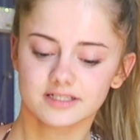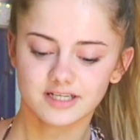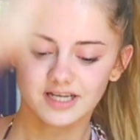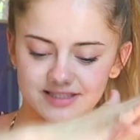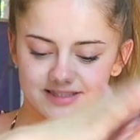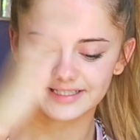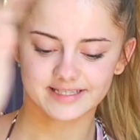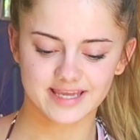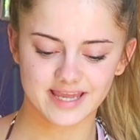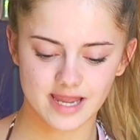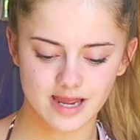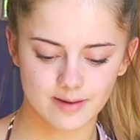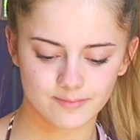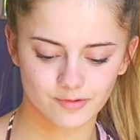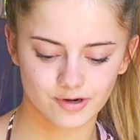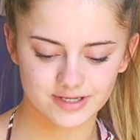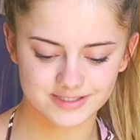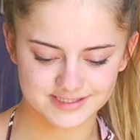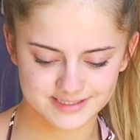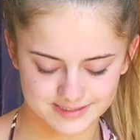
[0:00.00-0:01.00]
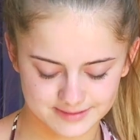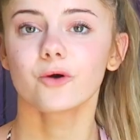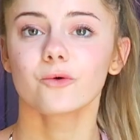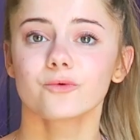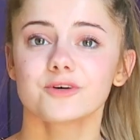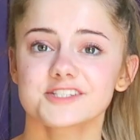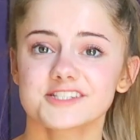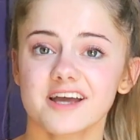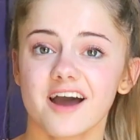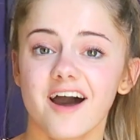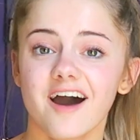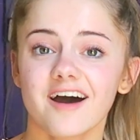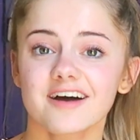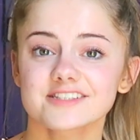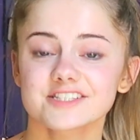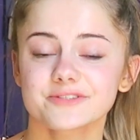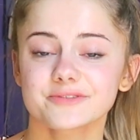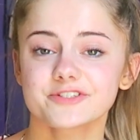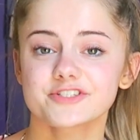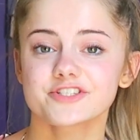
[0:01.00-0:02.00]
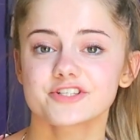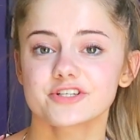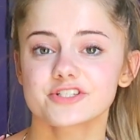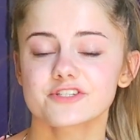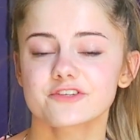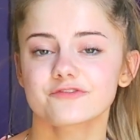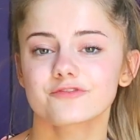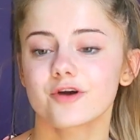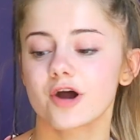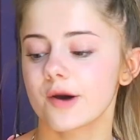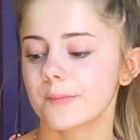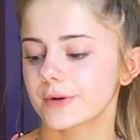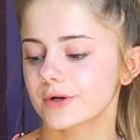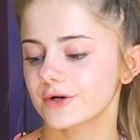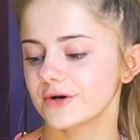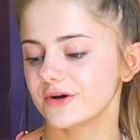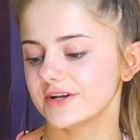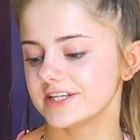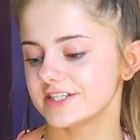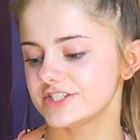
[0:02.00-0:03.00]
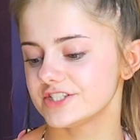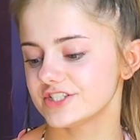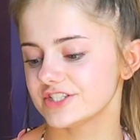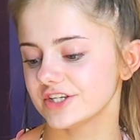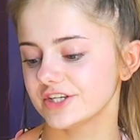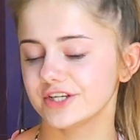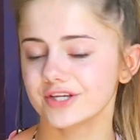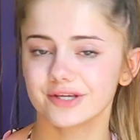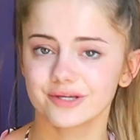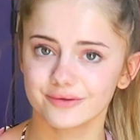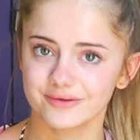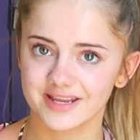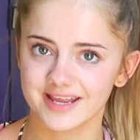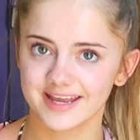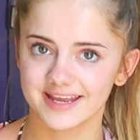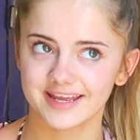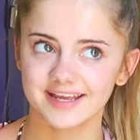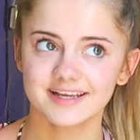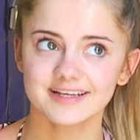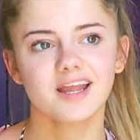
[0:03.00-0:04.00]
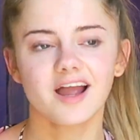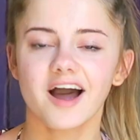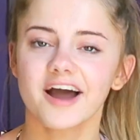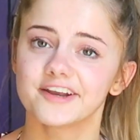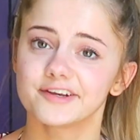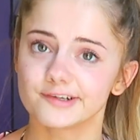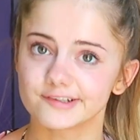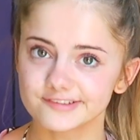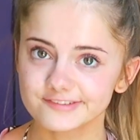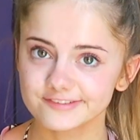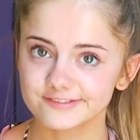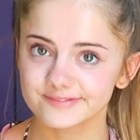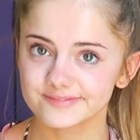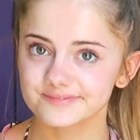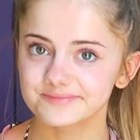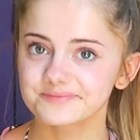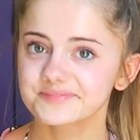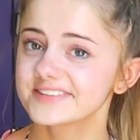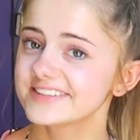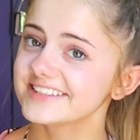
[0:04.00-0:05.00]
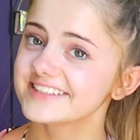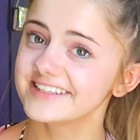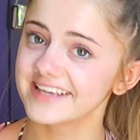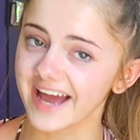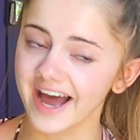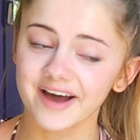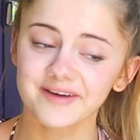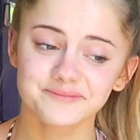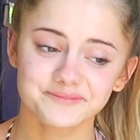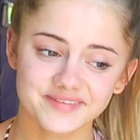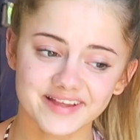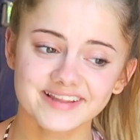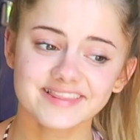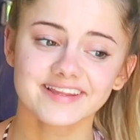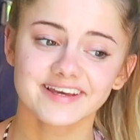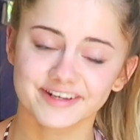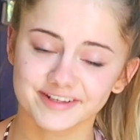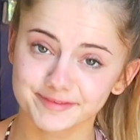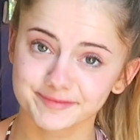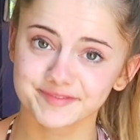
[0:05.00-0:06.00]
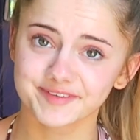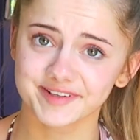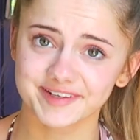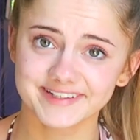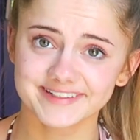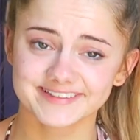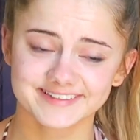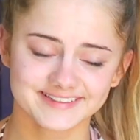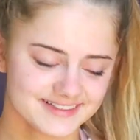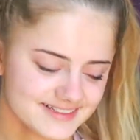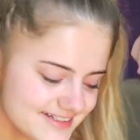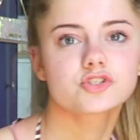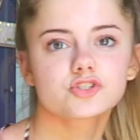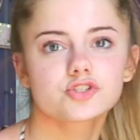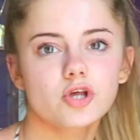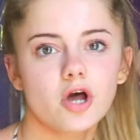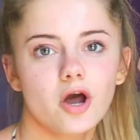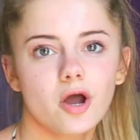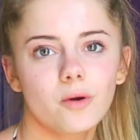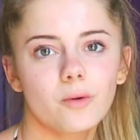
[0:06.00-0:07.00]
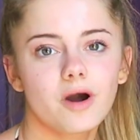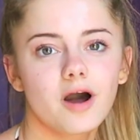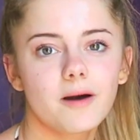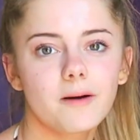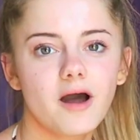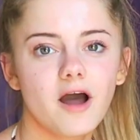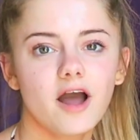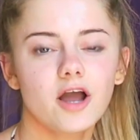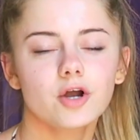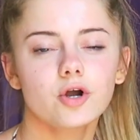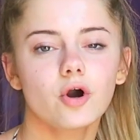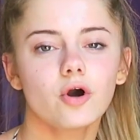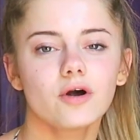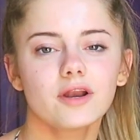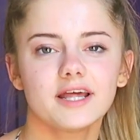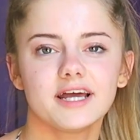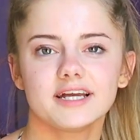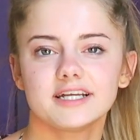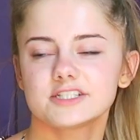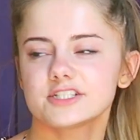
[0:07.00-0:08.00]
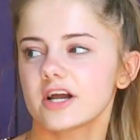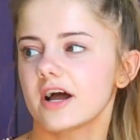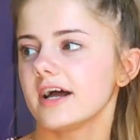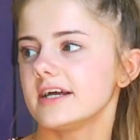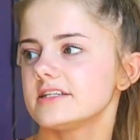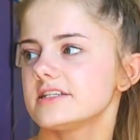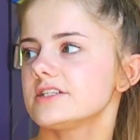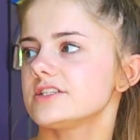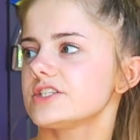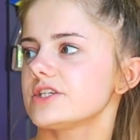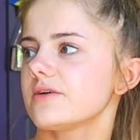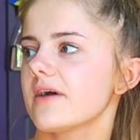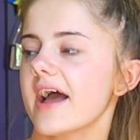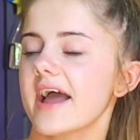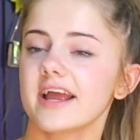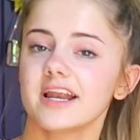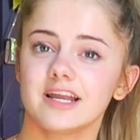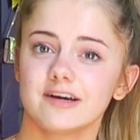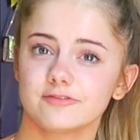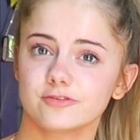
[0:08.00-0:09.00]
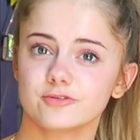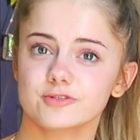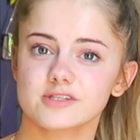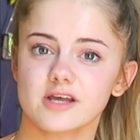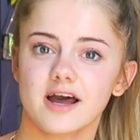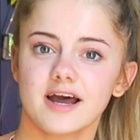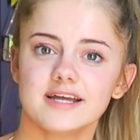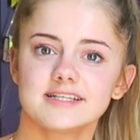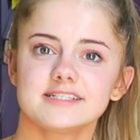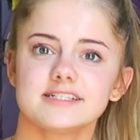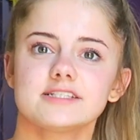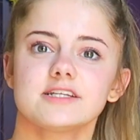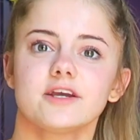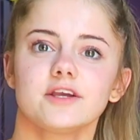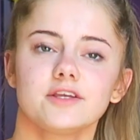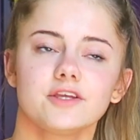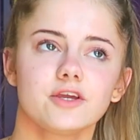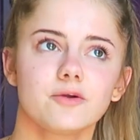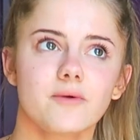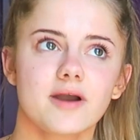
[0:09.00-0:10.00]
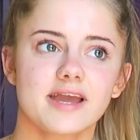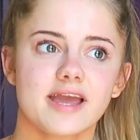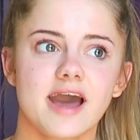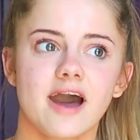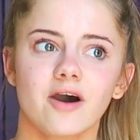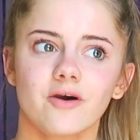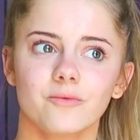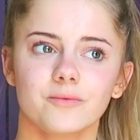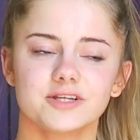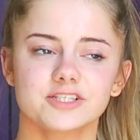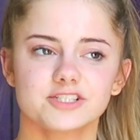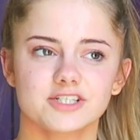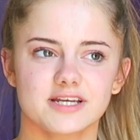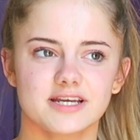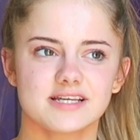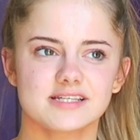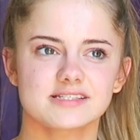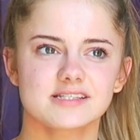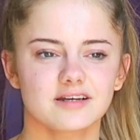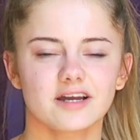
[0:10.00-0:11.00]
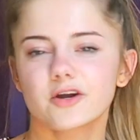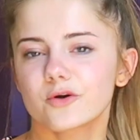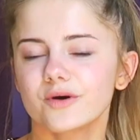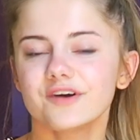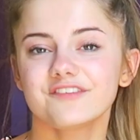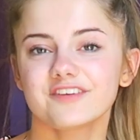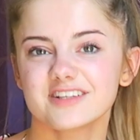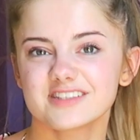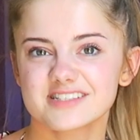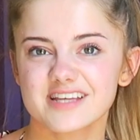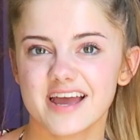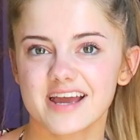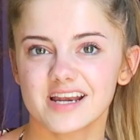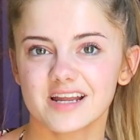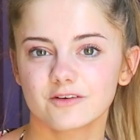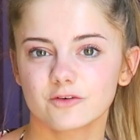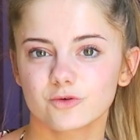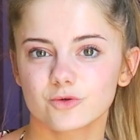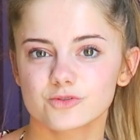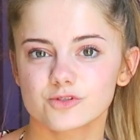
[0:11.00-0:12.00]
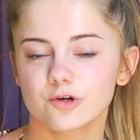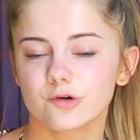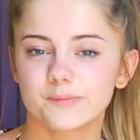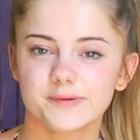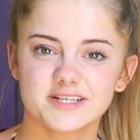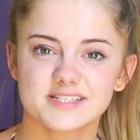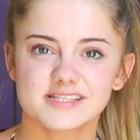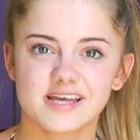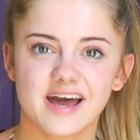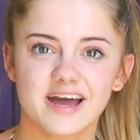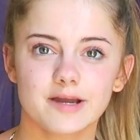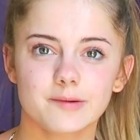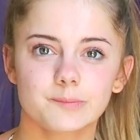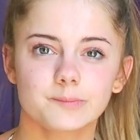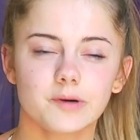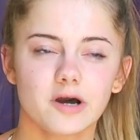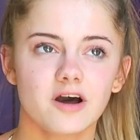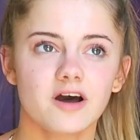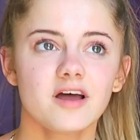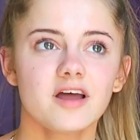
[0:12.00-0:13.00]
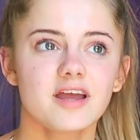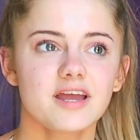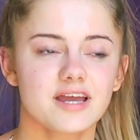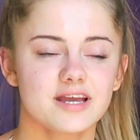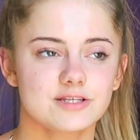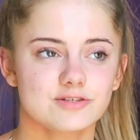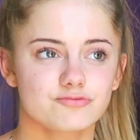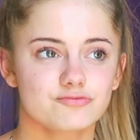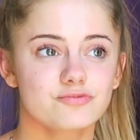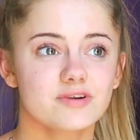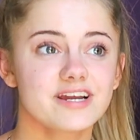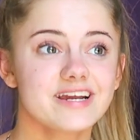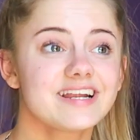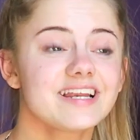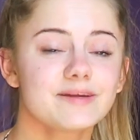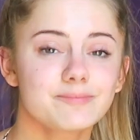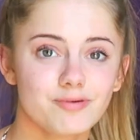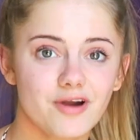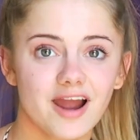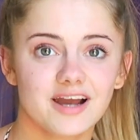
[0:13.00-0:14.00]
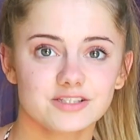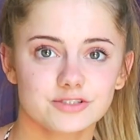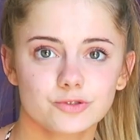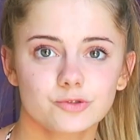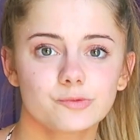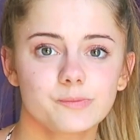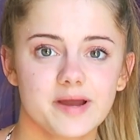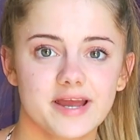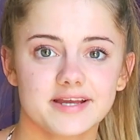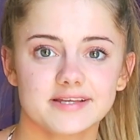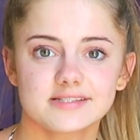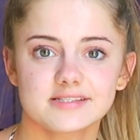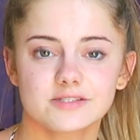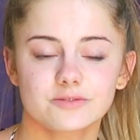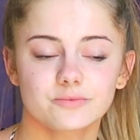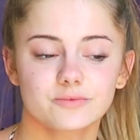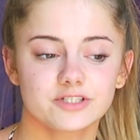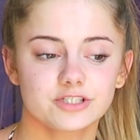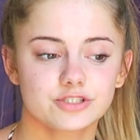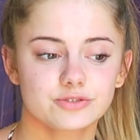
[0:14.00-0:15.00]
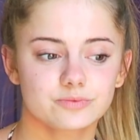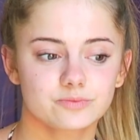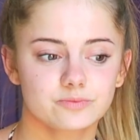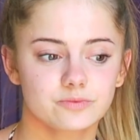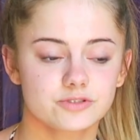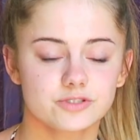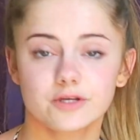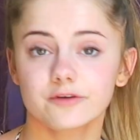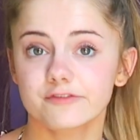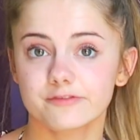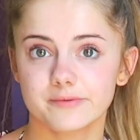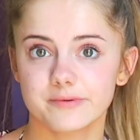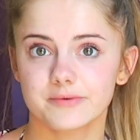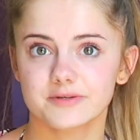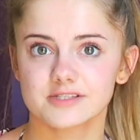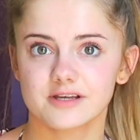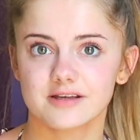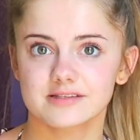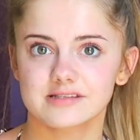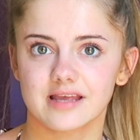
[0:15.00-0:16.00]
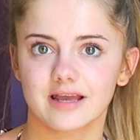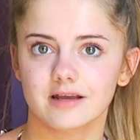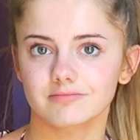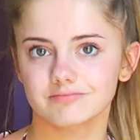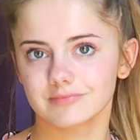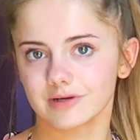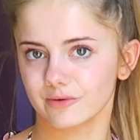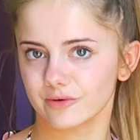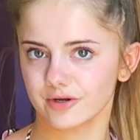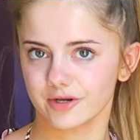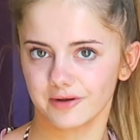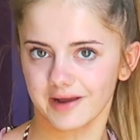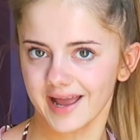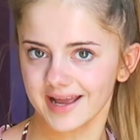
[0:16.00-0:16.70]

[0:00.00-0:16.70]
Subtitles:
Cut the cameras. Was it hard to adjust from college to uni? Kind of. Yeah, a little bit. So at college, I didn't do A-levels. I did a UAL, which is equivalent to A-levels or BTEC, but it's really practical based, which was good for me because I was like, I want to do